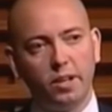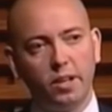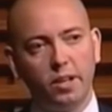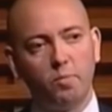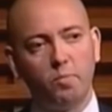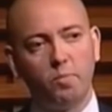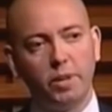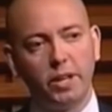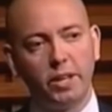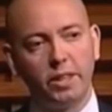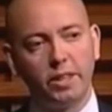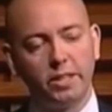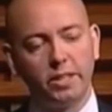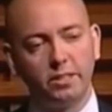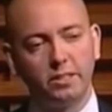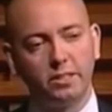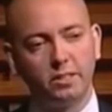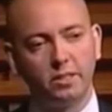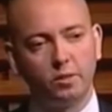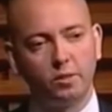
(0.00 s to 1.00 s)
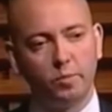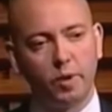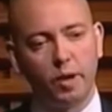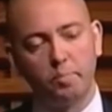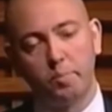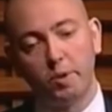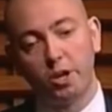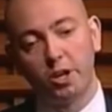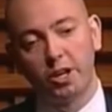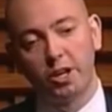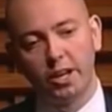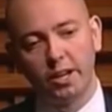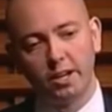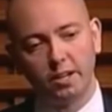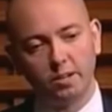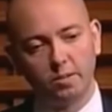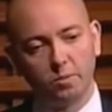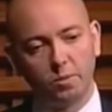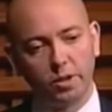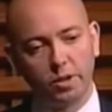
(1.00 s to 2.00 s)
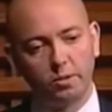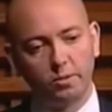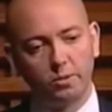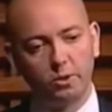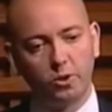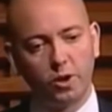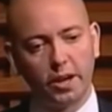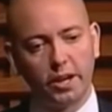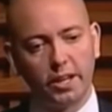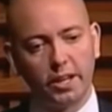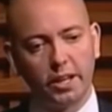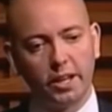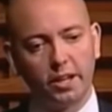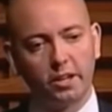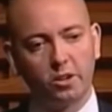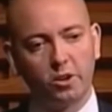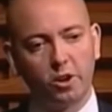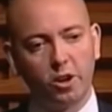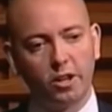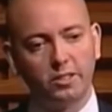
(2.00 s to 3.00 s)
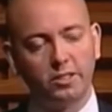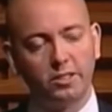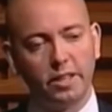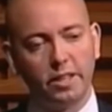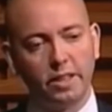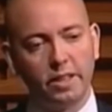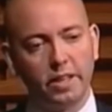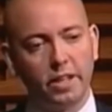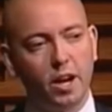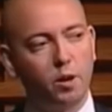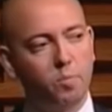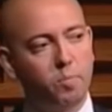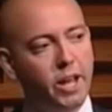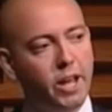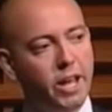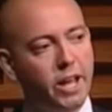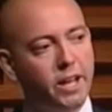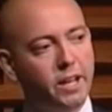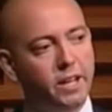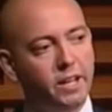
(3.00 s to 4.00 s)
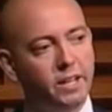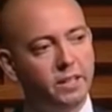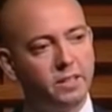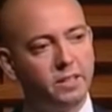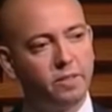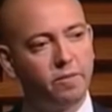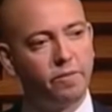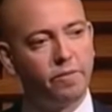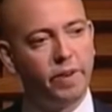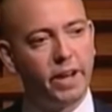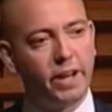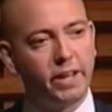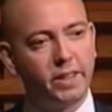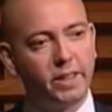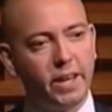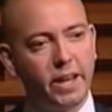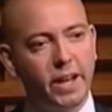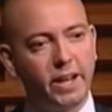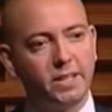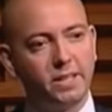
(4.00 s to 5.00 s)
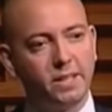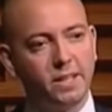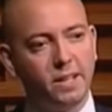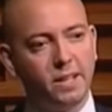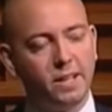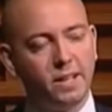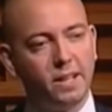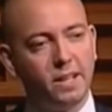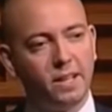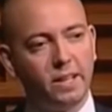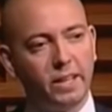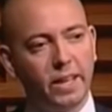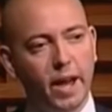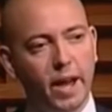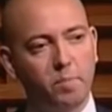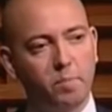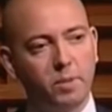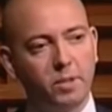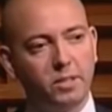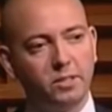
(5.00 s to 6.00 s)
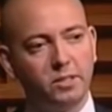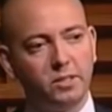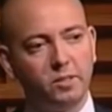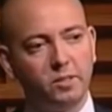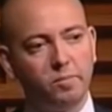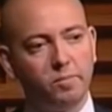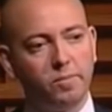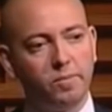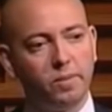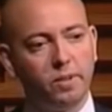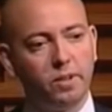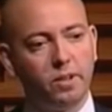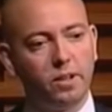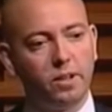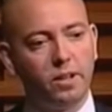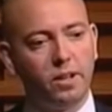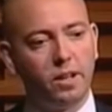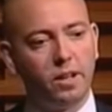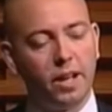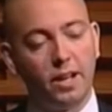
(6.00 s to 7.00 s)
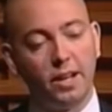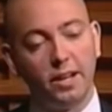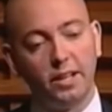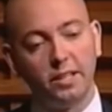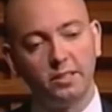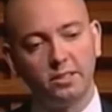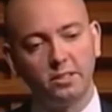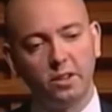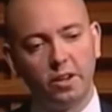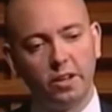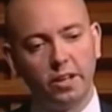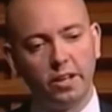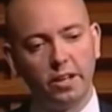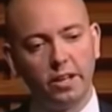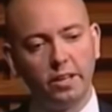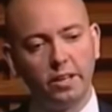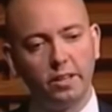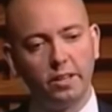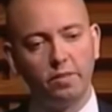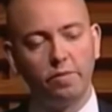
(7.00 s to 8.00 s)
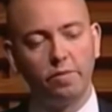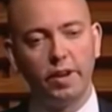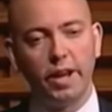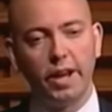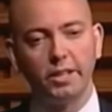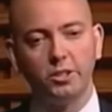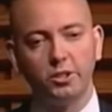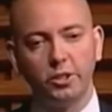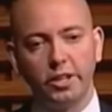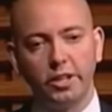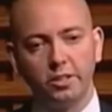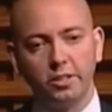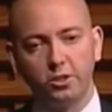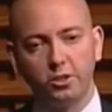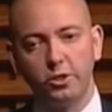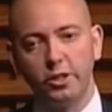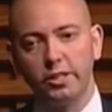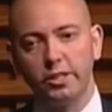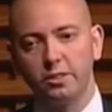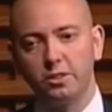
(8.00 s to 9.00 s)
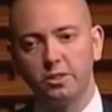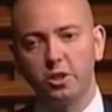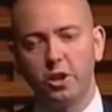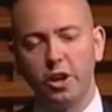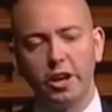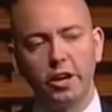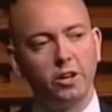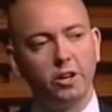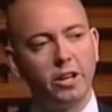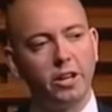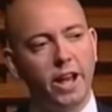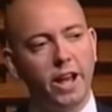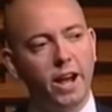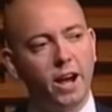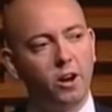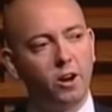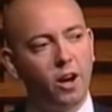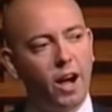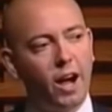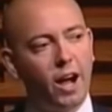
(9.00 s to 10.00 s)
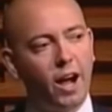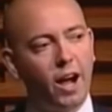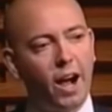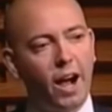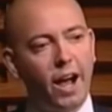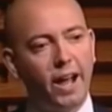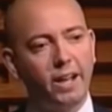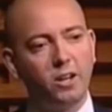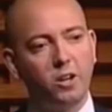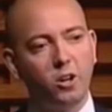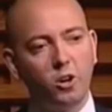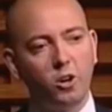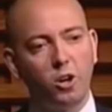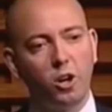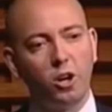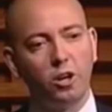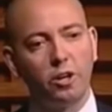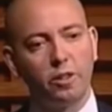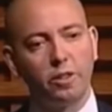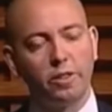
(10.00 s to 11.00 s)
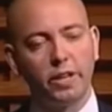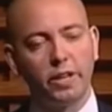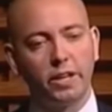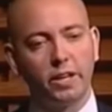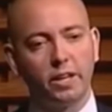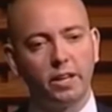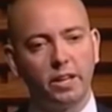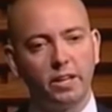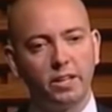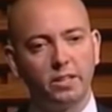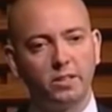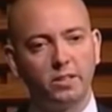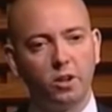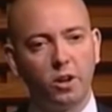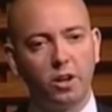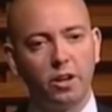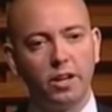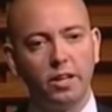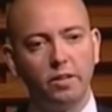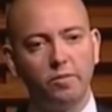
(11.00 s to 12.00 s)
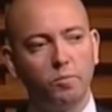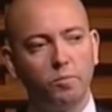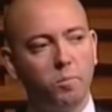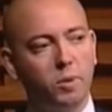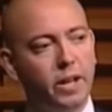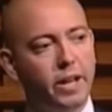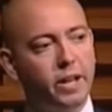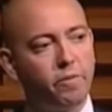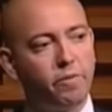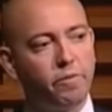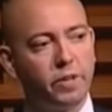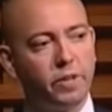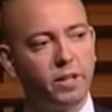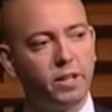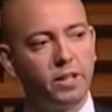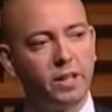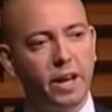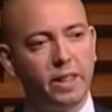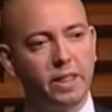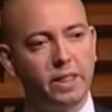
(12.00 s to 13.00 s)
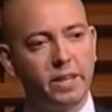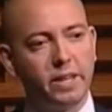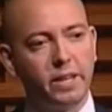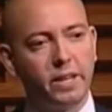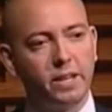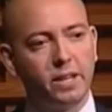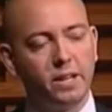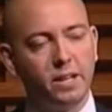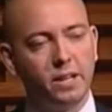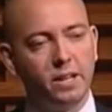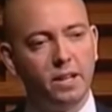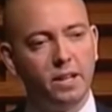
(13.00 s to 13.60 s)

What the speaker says: a big thesis of my book, and what I was trying to get across in the op-ed, is the fact that capitalism, at least in the financial industry as it's going on now, I no longer think is on an even playing field. I think